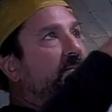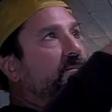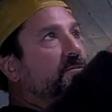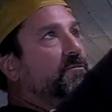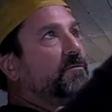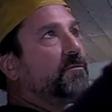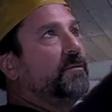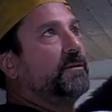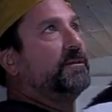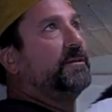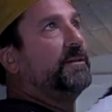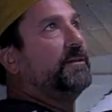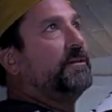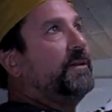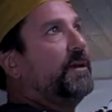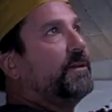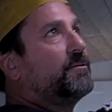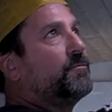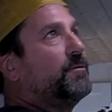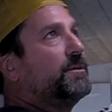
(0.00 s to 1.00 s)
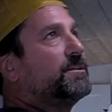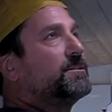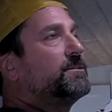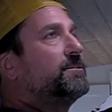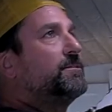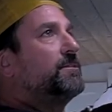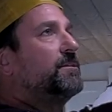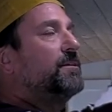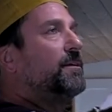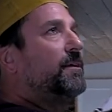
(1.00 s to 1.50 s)
so that's
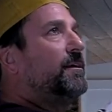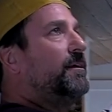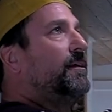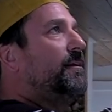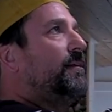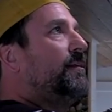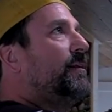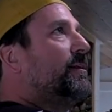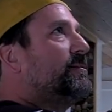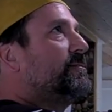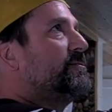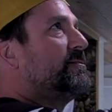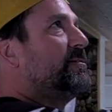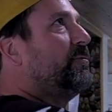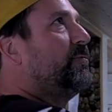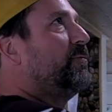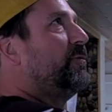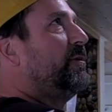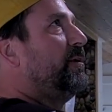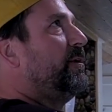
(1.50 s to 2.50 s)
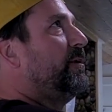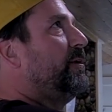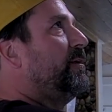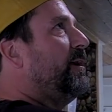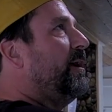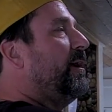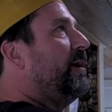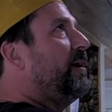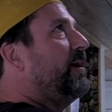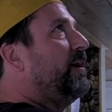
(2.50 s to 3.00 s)
the way
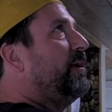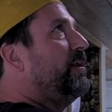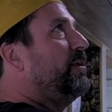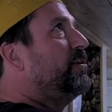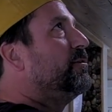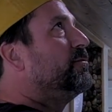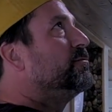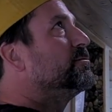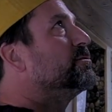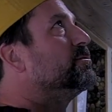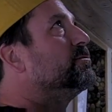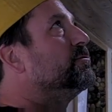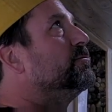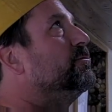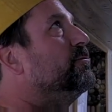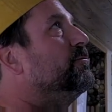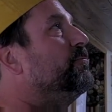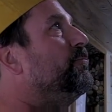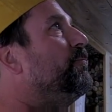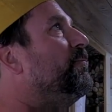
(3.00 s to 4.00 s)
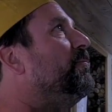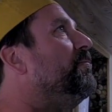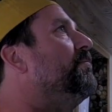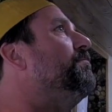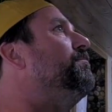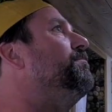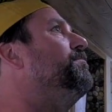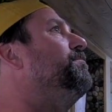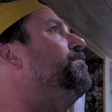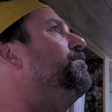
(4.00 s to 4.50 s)
I used to
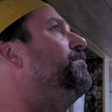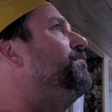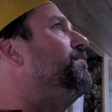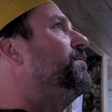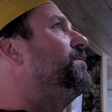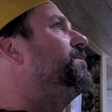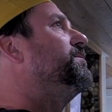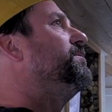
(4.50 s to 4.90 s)
put